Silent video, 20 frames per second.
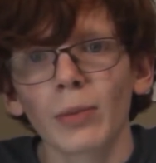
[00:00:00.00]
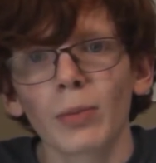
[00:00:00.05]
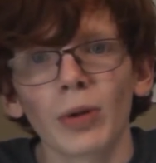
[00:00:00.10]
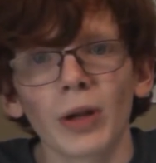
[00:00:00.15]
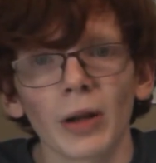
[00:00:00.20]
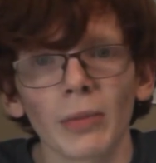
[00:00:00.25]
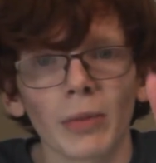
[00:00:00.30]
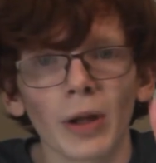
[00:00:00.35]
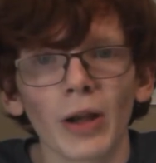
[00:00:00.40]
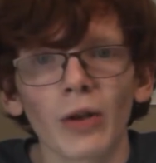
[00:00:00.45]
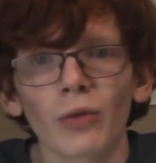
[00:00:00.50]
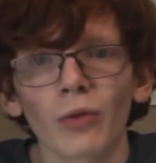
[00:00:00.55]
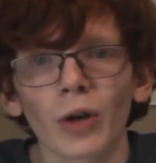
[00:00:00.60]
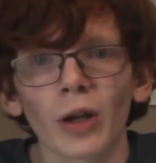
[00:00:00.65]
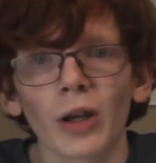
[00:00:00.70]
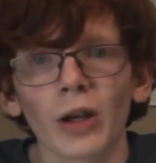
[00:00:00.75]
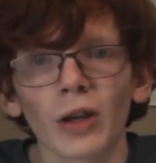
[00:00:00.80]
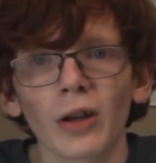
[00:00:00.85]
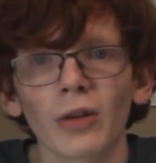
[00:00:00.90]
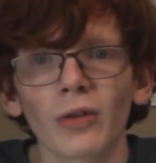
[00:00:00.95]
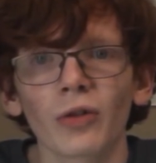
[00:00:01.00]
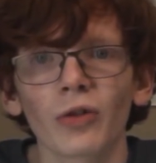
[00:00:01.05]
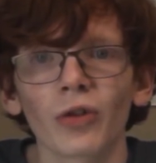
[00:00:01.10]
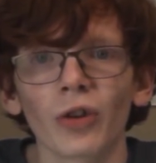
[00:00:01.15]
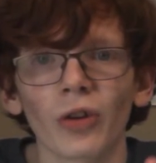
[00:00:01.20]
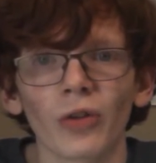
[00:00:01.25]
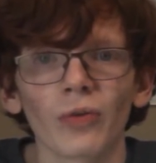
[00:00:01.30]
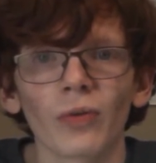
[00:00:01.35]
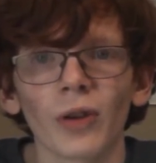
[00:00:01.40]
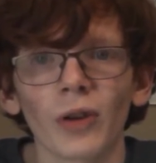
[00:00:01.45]
but I'm not drinking it
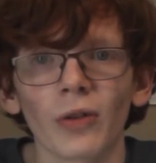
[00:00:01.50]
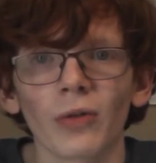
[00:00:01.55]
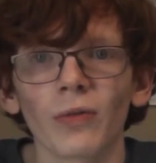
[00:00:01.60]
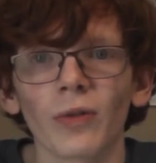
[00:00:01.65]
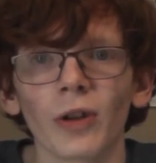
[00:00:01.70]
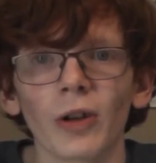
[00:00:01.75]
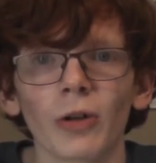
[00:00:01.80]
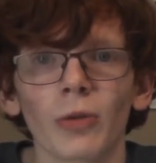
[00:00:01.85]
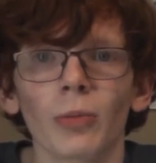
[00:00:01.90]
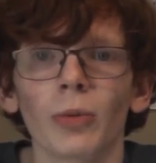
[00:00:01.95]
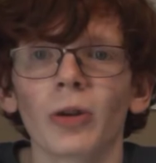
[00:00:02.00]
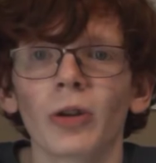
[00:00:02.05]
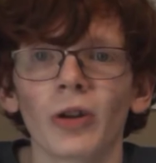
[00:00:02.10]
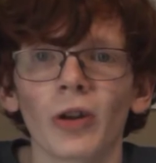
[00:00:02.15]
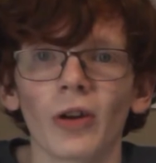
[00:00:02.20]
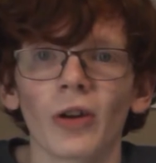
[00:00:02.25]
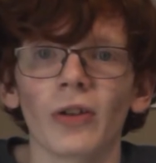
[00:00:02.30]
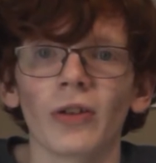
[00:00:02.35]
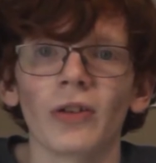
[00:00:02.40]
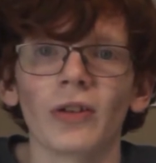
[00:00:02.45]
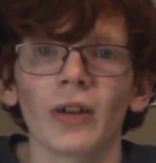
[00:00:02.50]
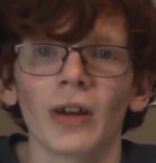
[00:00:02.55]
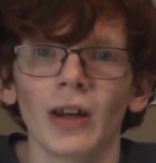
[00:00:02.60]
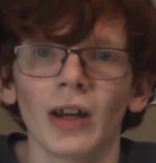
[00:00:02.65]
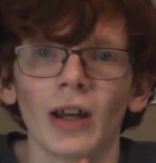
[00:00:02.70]
just for this video because